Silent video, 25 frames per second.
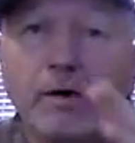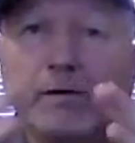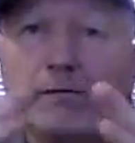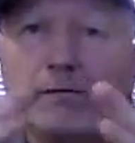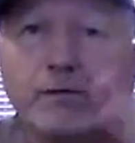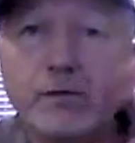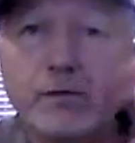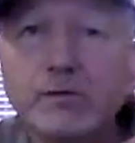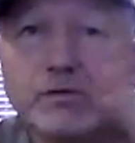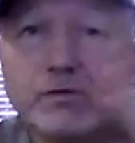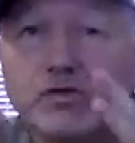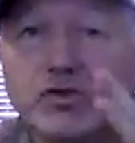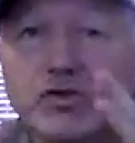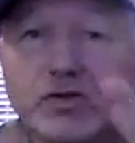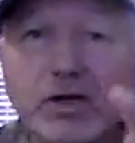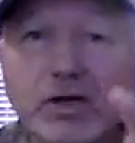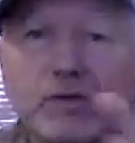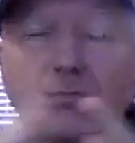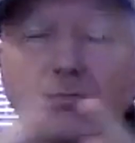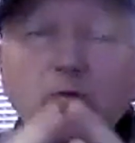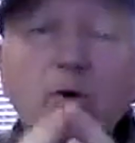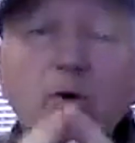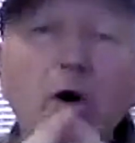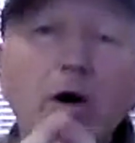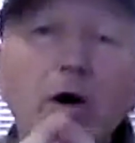for
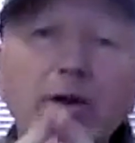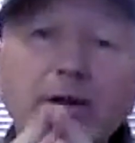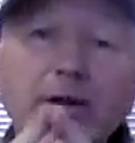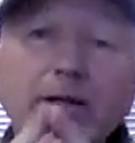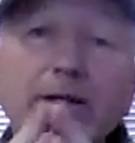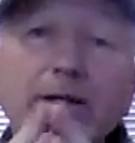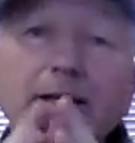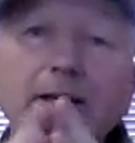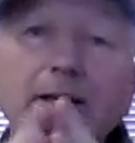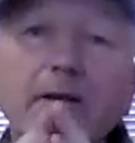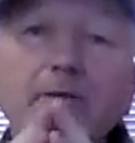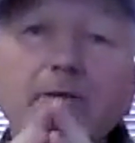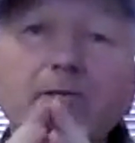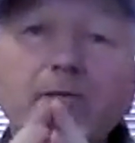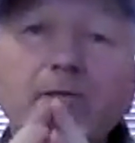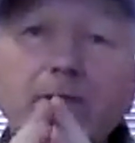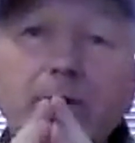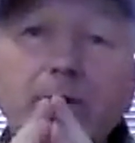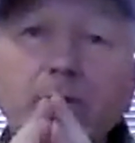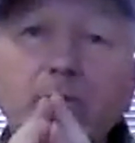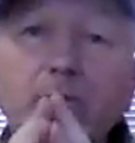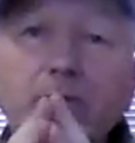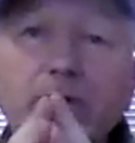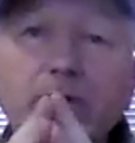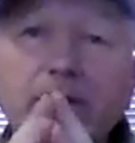general hunting in the
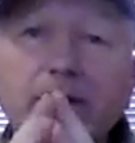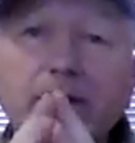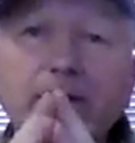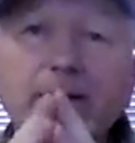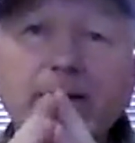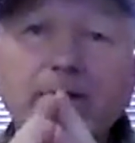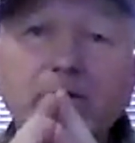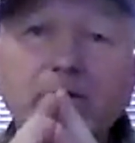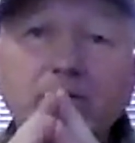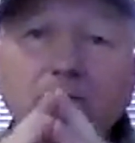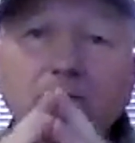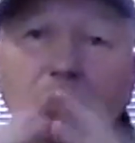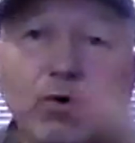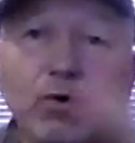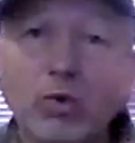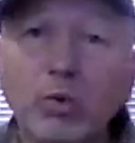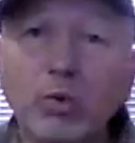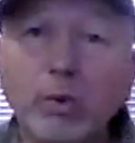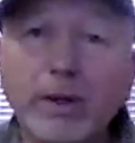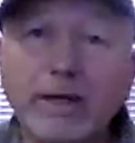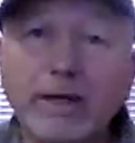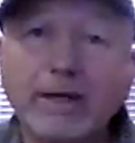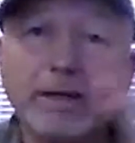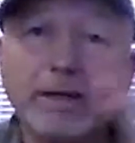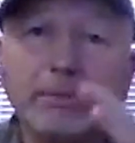field, it can
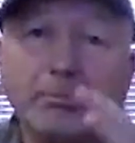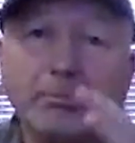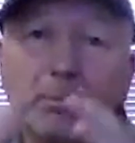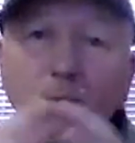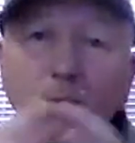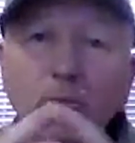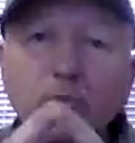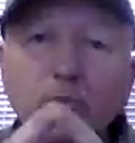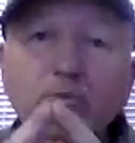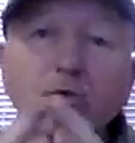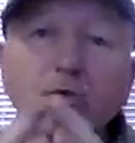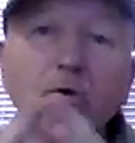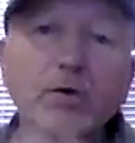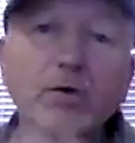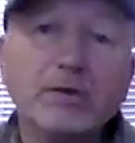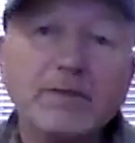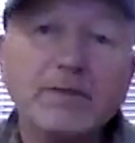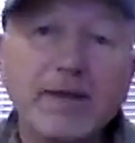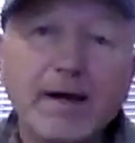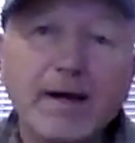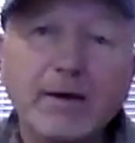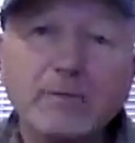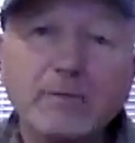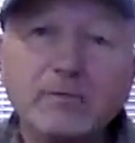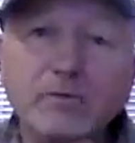quickly bullseye
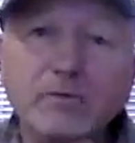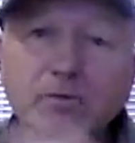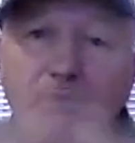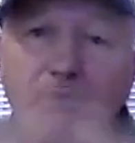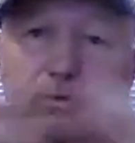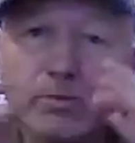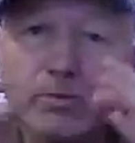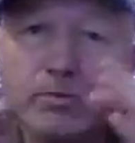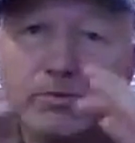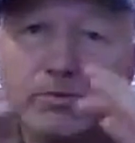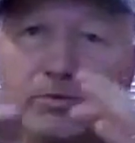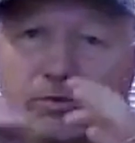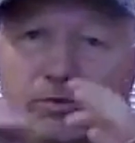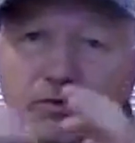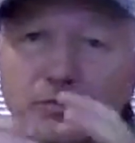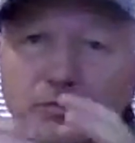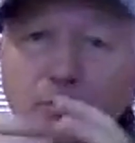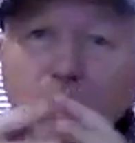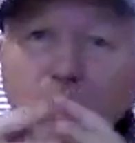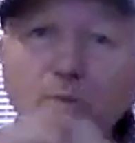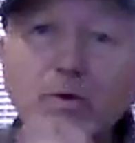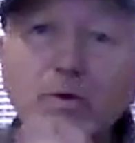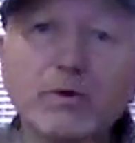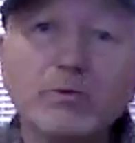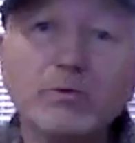down to the
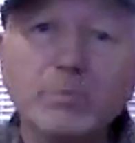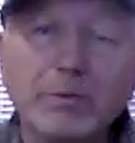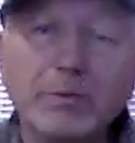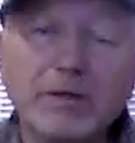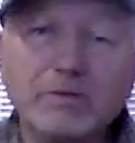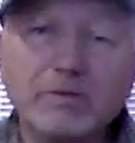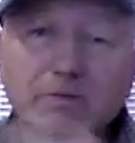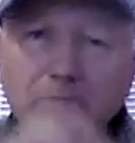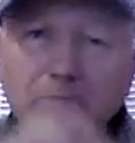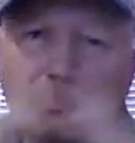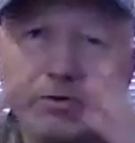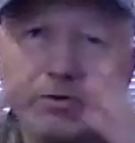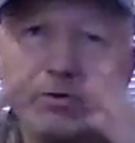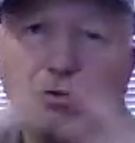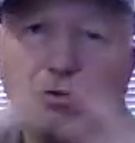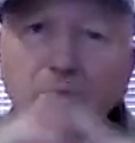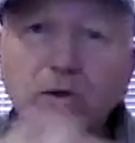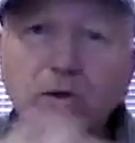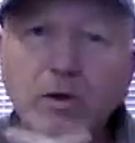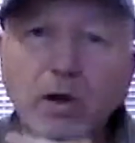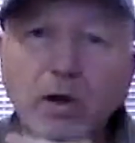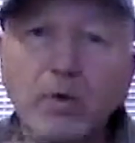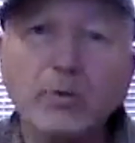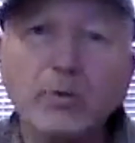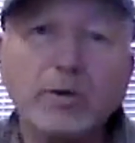smallest bit so you
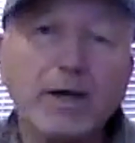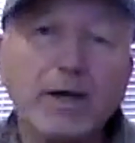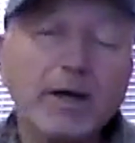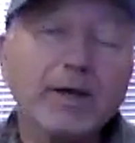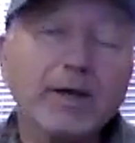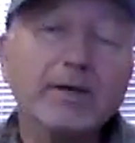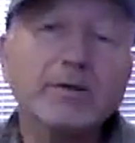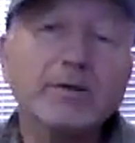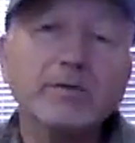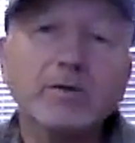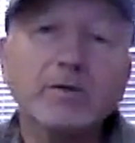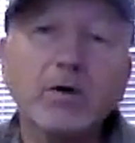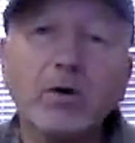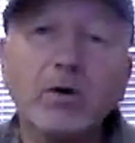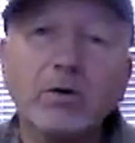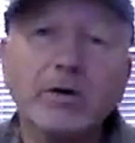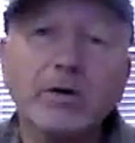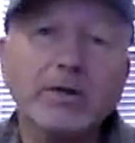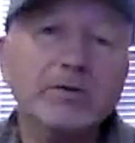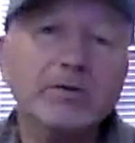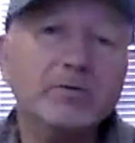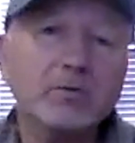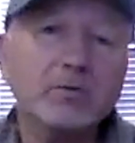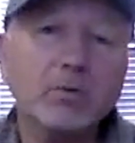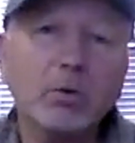can locate the
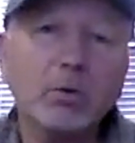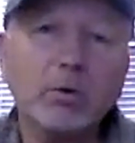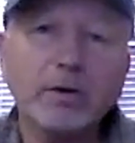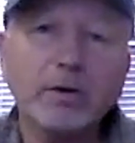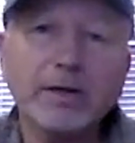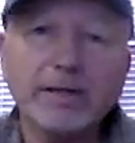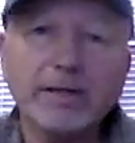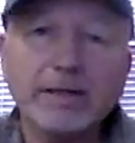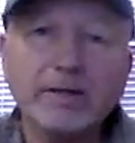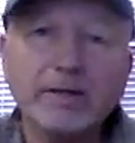targets quite